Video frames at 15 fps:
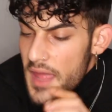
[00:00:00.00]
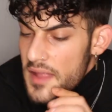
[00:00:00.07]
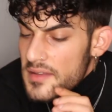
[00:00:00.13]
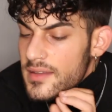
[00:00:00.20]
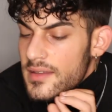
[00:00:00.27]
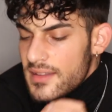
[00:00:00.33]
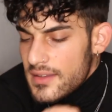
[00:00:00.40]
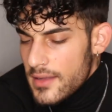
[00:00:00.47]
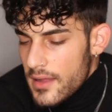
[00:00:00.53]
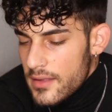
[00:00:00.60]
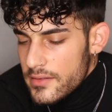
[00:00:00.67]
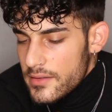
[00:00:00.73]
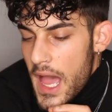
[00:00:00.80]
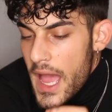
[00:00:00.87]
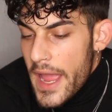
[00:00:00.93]
And she
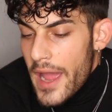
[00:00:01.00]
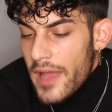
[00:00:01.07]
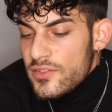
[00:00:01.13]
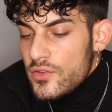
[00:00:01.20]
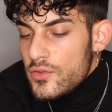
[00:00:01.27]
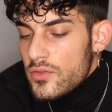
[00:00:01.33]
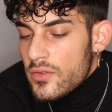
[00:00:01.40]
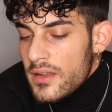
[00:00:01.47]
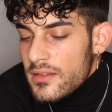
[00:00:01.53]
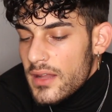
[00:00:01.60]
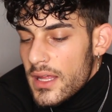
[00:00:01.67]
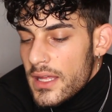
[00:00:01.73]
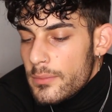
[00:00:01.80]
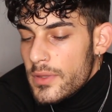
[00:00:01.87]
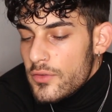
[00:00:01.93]
says, I had to
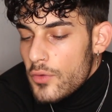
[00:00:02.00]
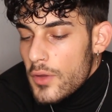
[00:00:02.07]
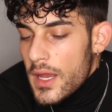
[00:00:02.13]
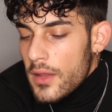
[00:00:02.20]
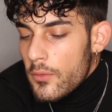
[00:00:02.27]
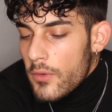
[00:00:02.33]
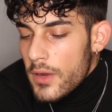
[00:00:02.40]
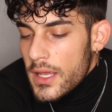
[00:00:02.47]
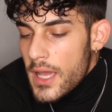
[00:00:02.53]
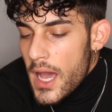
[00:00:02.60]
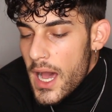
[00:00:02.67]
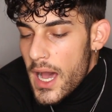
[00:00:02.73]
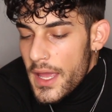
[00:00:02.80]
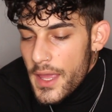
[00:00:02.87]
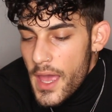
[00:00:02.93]
translate between a Greek
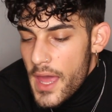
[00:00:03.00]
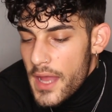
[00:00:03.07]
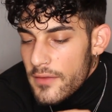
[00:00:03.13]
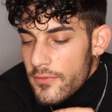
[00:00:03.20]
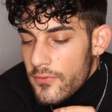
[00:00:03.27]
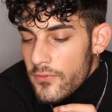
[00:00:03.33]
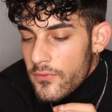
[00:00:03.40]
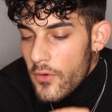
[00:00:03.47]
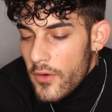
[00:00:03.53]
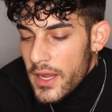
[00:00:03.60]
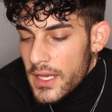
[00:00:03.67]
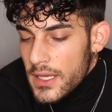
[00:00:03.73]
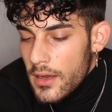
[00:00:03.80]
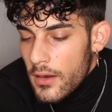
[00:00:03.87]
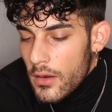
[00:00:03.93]
guy and a
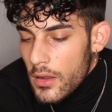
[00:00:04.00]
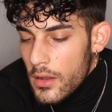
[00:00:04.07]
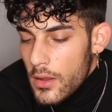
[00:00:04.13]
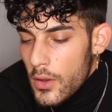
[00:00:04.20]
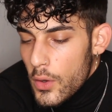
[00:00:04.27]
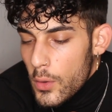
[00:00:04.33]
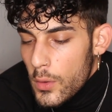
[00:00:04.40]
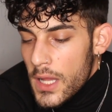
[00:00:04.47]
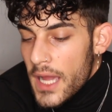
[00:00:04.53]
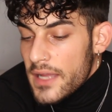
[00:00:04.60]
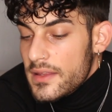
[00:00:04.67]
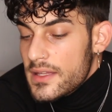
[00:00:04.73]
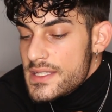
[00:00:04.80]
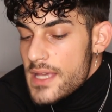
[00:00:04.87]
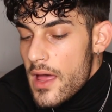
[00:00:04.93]
foreign girl who
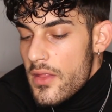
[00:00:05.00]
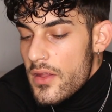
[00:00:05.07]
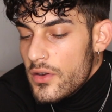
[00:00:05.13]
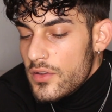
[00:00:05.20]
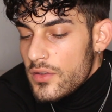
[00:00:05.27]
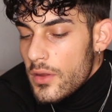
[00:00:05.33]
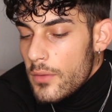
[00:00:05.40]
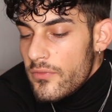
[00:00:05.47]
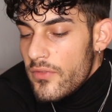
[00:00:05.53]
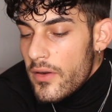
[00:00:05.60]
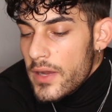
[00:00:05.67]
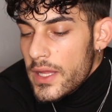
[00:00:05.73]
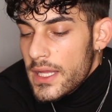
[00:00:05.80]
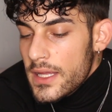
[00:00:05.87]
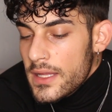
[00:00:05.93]
liked each other some
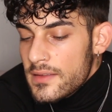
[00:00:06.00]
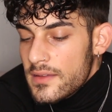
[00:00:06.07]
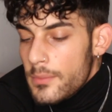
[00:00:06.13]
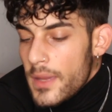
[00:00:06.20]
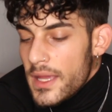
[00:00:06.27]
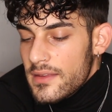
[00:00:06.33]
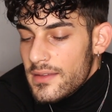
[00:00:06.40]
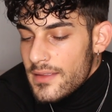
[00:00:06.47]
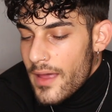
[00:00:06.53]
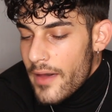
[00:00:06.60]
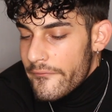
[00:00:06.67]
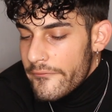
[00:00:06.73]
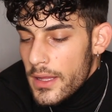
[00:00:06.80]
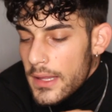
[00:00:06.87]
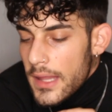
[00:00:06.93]
very intimate
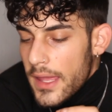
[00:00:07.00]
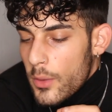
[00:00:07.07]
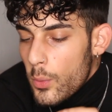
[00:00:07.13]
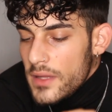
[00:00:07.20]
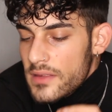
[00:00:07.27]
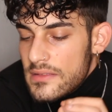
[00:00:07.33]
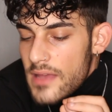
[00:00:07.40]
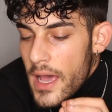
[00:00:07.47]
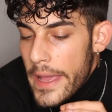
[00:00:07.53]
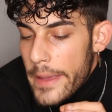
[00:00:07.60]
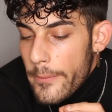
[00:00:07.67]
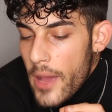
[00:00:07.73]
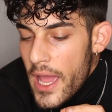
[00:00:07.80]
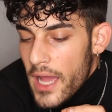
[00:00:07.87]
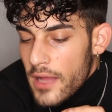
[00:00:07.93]
stuff. Like, one
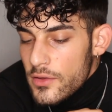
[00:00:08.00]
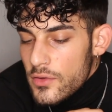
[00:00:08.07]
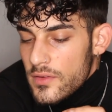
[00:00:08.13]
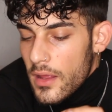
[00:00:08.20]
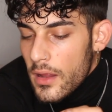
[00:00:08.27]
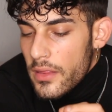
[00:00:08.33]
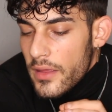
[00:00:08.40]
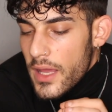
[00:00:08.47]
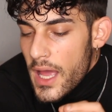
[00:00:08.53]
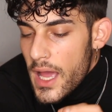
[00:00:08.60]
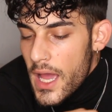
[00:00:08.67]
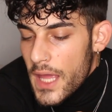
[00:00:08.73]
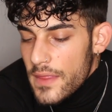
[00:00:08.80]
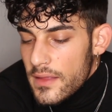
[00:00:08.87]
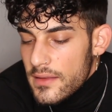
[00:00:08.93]
time I had to tell the
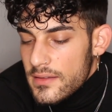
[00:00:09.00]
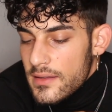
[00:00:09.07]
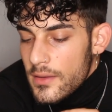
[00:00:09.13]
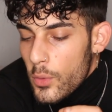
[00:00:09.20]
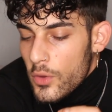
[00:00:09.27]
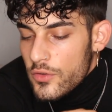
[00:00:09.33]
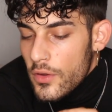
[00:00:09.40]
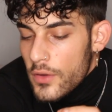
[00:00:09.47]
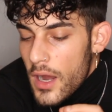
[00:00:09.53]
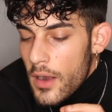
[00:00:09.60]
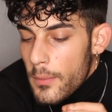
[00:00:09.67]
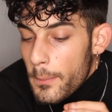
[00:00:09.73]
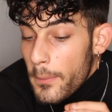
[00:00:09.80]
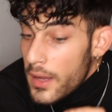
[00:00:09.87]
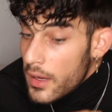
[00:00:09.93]
guy that she was on her
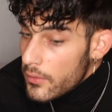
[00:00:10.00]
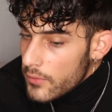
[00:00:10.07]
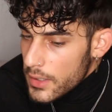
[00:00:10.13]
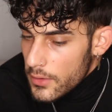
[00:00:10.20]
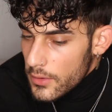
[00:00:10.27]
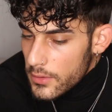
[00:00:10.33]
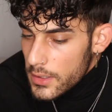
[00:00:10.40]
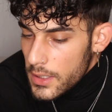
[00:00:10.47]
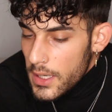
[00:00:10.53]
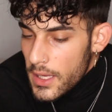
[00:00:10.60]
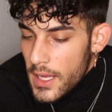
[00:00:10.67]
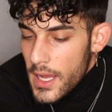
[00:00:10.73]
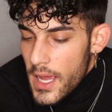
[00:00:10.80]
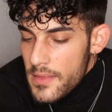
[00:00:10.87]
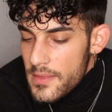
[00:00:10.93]
period
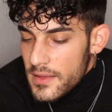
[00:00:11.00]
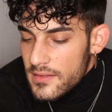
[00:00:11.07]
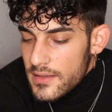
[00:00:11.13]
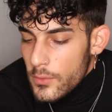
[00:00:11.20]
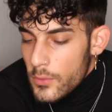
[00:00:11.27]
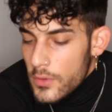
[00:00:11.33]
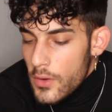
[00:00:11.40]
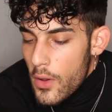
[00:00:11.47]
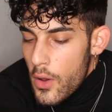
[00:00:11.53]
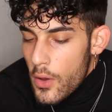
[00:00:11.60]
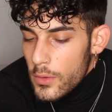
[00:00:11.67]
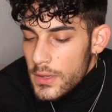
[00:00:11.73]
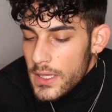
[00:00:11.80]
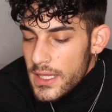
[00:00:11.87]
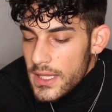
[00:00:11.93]
and that she would
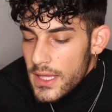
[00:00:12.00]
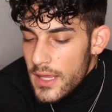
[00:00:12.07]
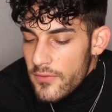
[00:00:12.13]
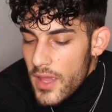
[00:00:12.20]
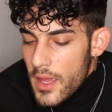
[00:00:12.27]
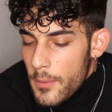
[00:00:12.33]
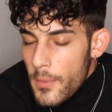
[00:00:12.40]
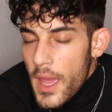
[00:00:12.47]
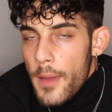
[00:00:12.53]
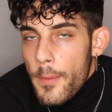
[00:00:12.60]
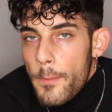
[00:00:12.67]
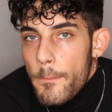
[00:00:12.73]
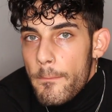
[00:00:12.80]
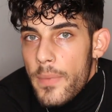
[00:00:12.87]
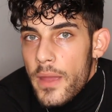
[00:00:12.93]
only give him a
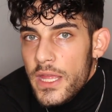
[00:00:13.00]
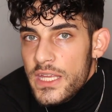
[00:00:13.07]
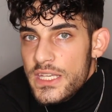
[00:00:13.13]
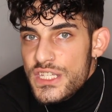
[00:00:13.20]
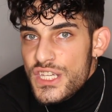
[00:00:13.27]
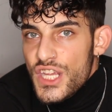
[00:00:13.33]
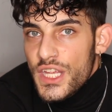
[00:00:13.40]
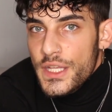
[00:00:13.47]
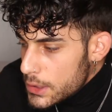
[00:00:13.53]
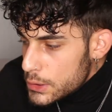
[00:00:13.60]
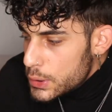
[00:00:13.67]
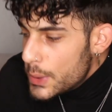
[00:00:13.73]
BG.